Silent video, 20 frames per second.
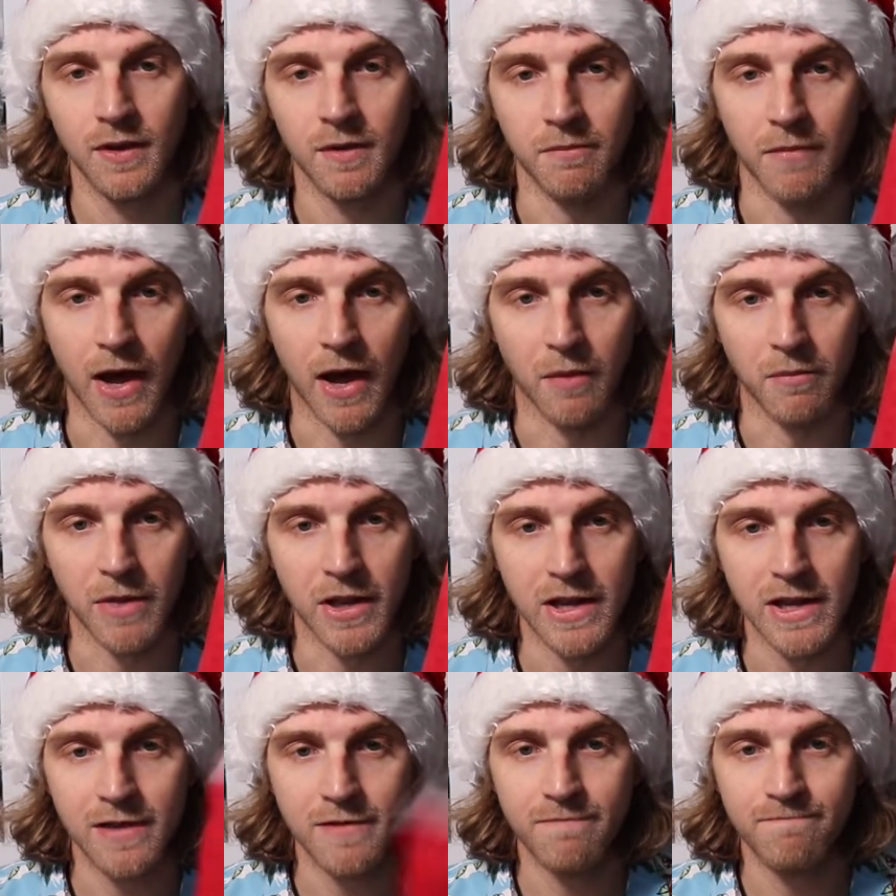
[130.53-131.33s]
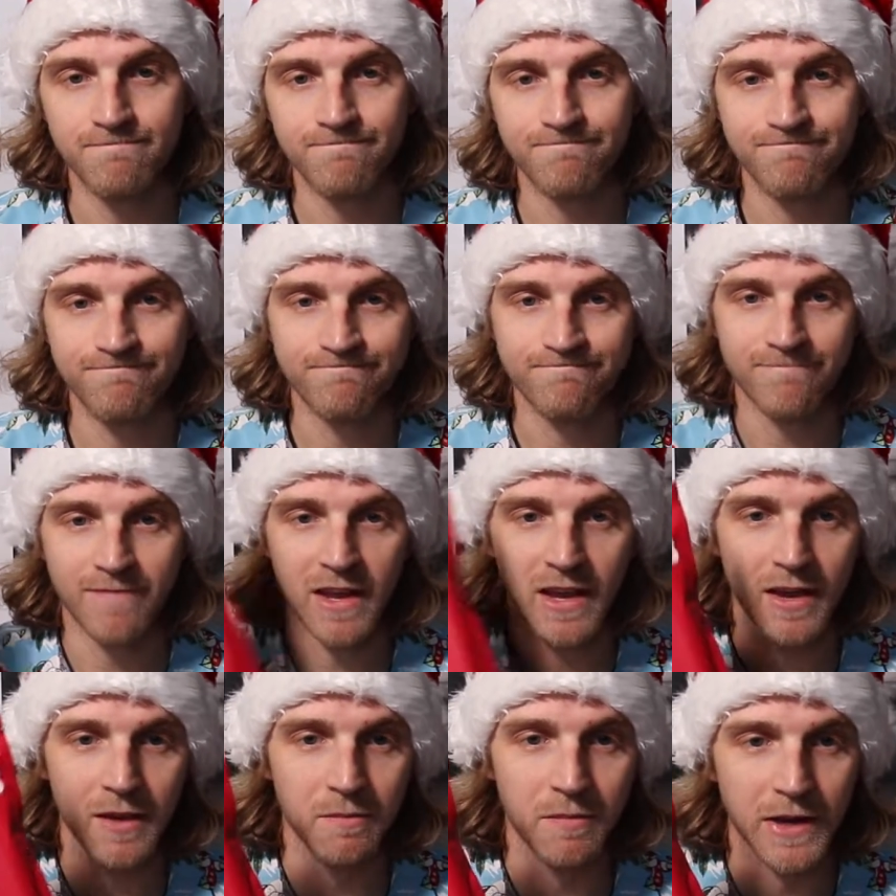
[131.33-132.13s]
Mild medium,
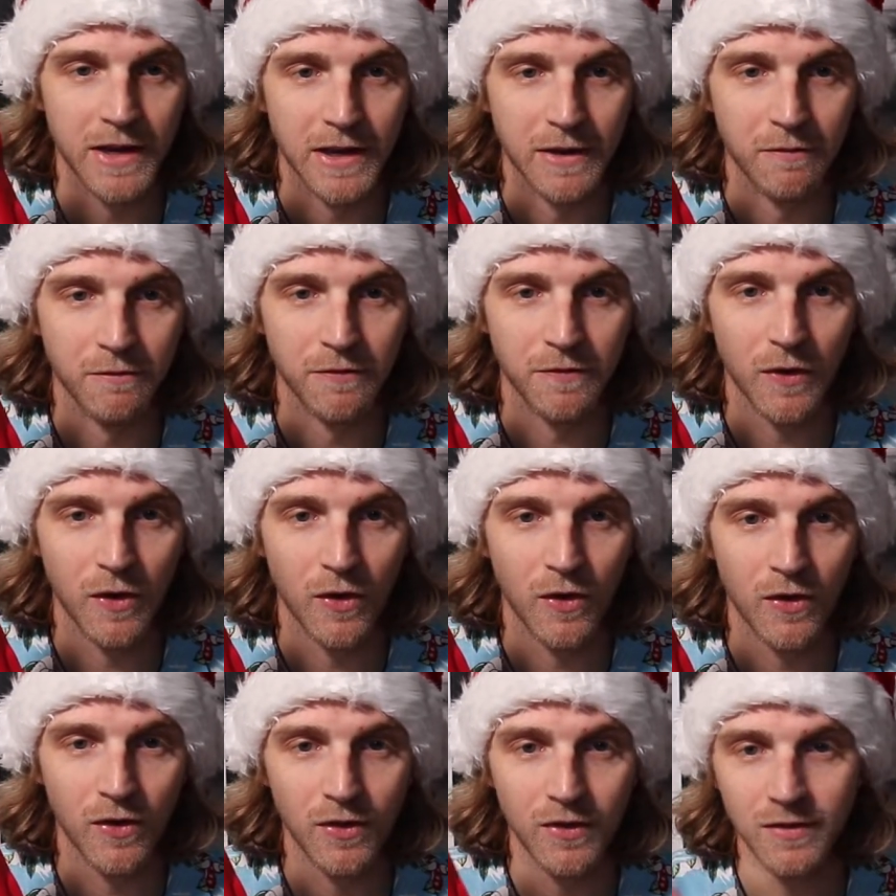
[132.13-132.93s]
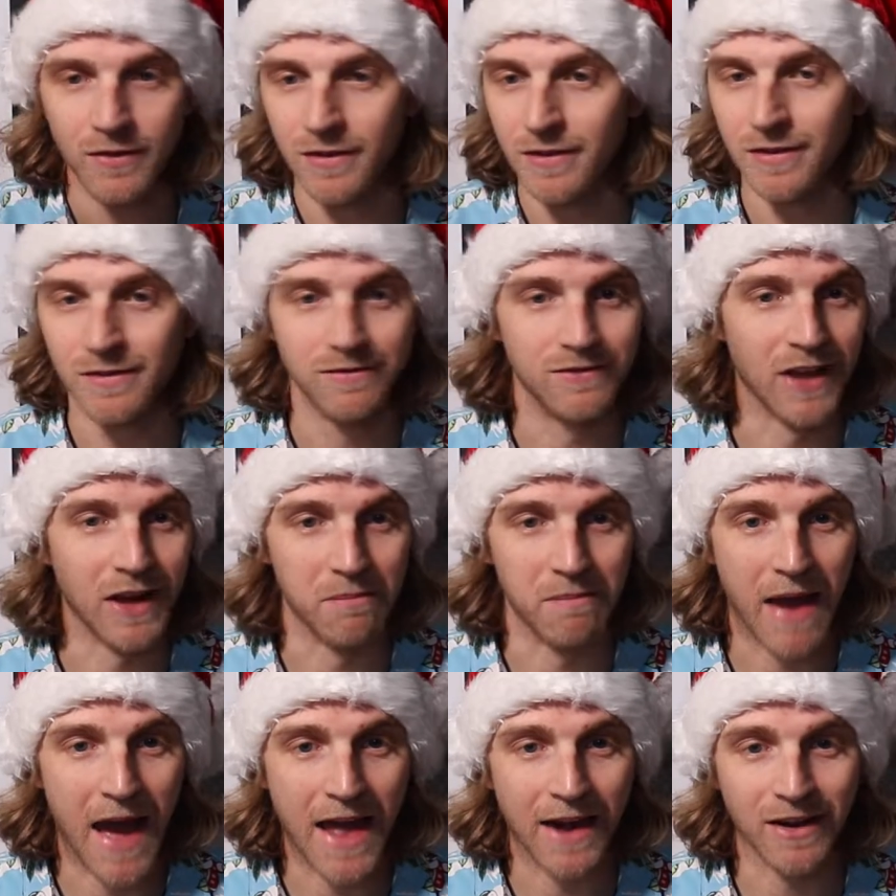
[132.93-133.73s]
medium full,
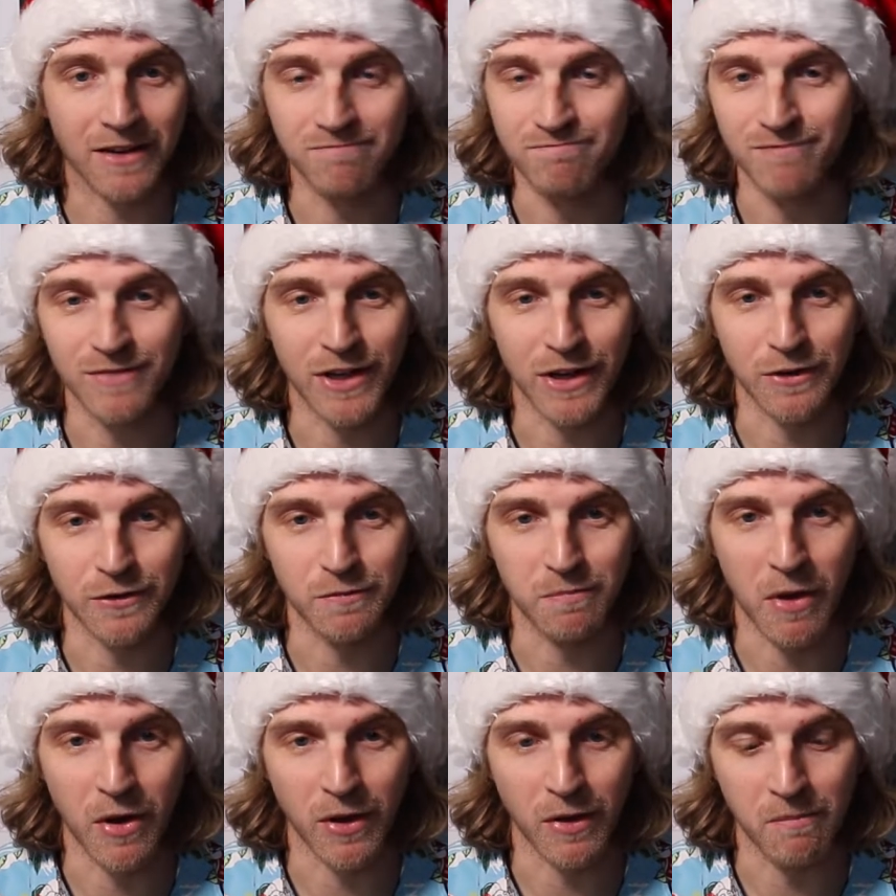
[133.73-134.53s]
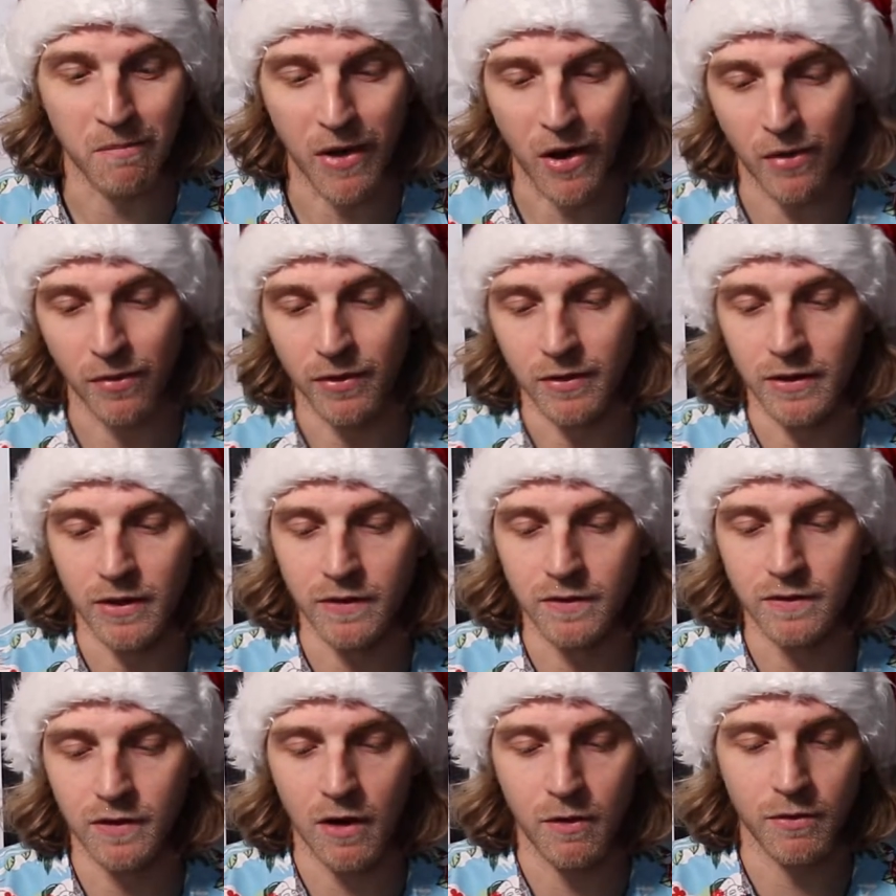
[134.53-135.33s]
doesn't matter, gonna smoke them both.
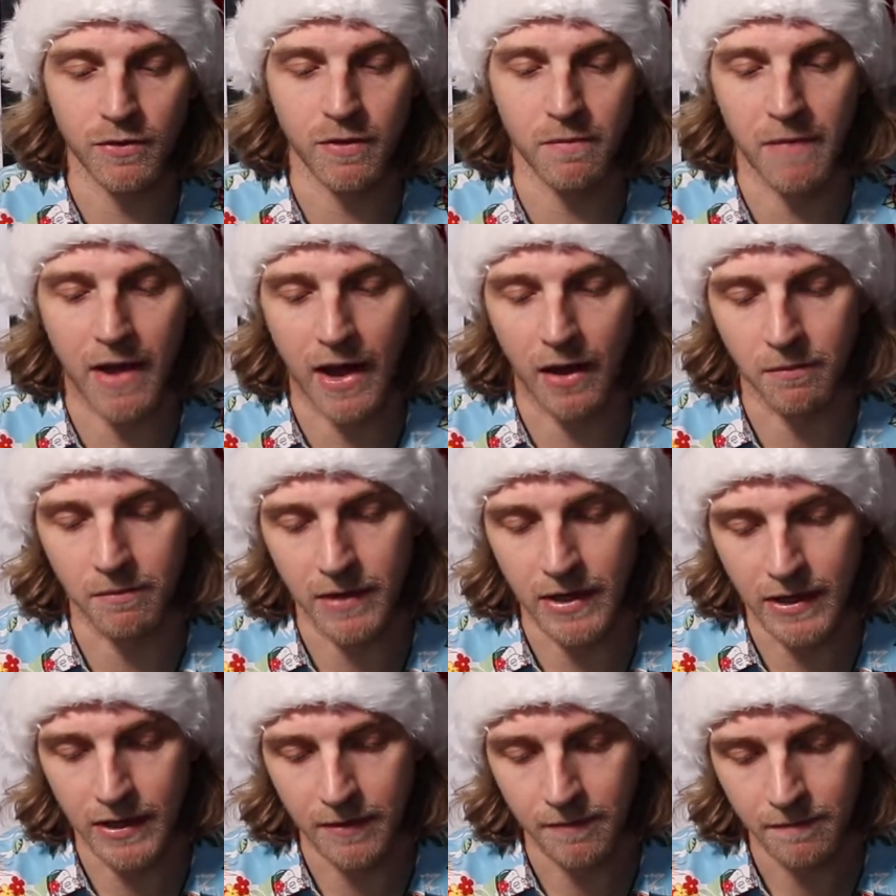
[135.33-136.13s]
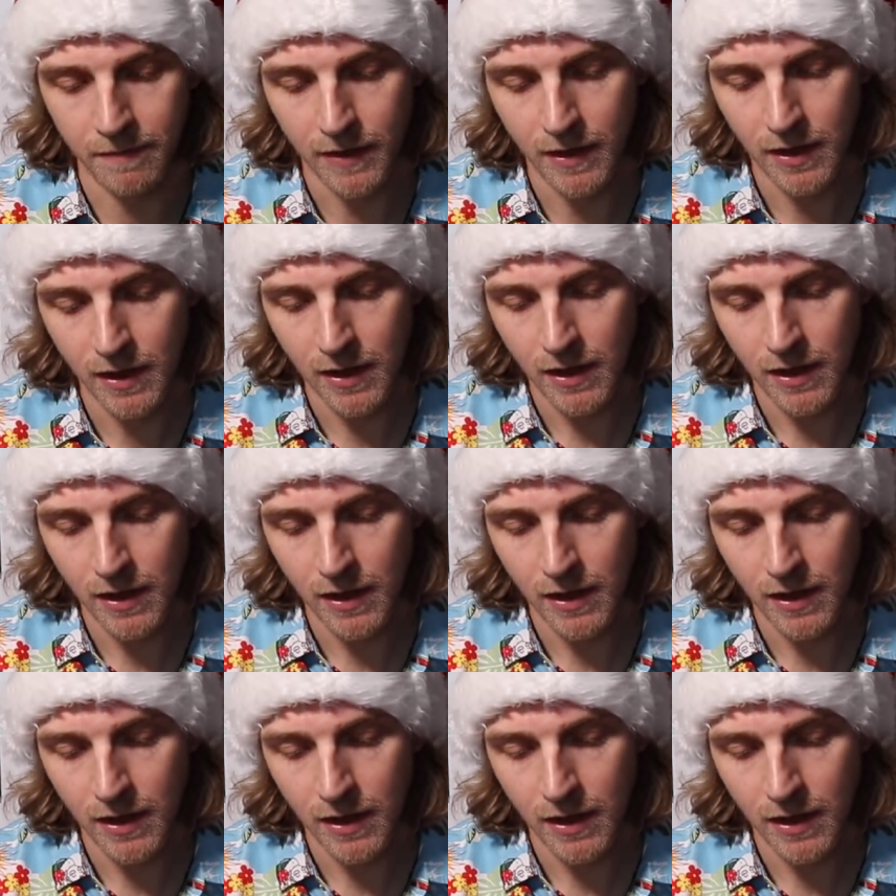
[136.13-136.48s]
Let's start with the mild medium.